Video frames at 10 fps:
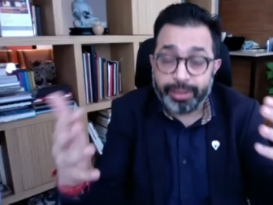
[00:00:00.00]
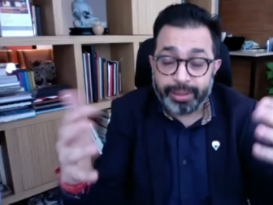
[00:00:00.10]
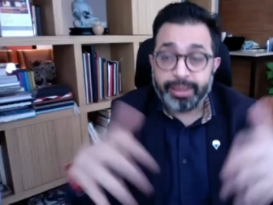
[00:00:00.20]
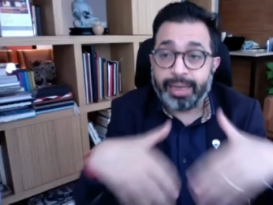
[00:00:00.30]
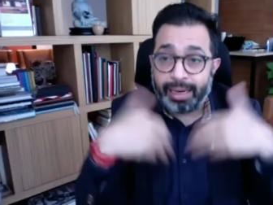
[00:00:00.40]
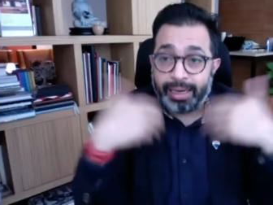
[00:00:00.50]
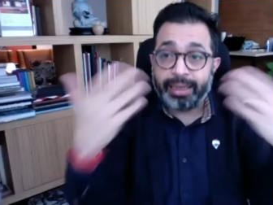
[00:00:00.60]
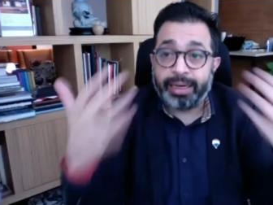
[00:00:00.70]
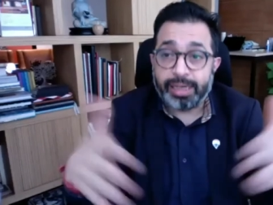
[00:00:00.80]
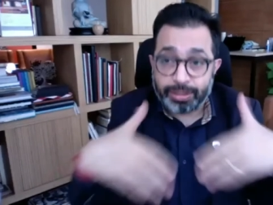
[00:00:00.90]
and it
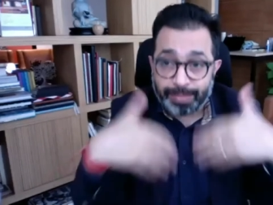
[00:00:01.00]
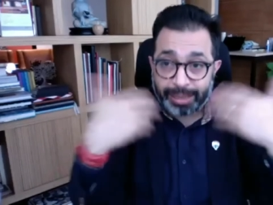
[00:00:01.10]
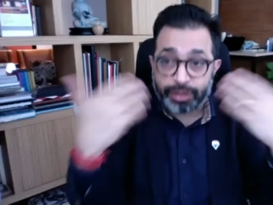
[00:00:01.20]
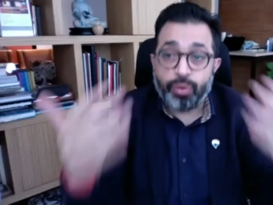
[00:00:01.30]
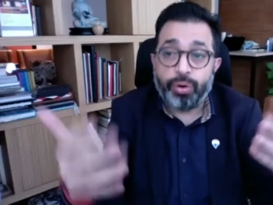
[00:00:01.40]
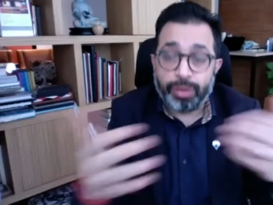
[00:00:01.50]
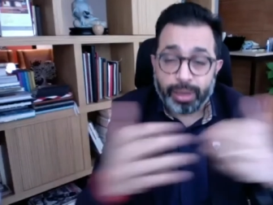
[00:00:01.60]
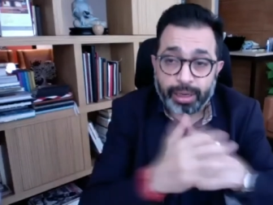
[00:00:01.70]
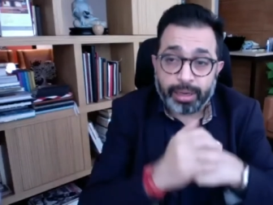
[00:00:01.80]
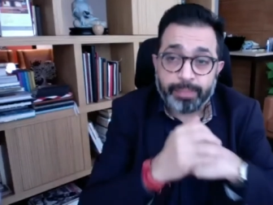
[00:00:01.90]
creates by its own
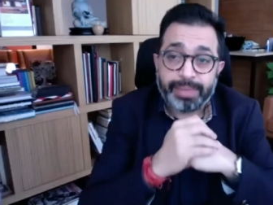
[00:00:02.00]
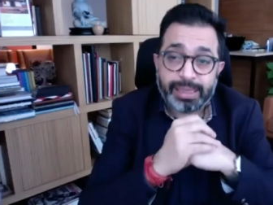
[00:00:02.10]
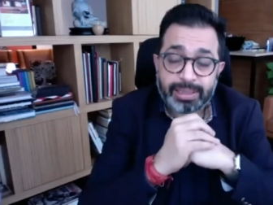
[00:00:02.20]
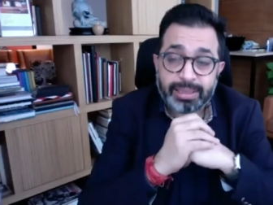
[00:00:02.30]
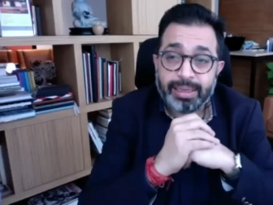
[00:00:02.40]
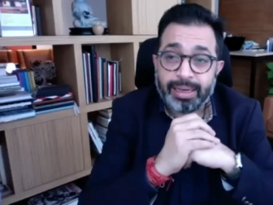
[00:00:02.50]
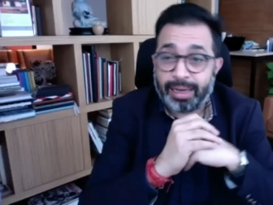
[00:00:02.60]
uh, piece.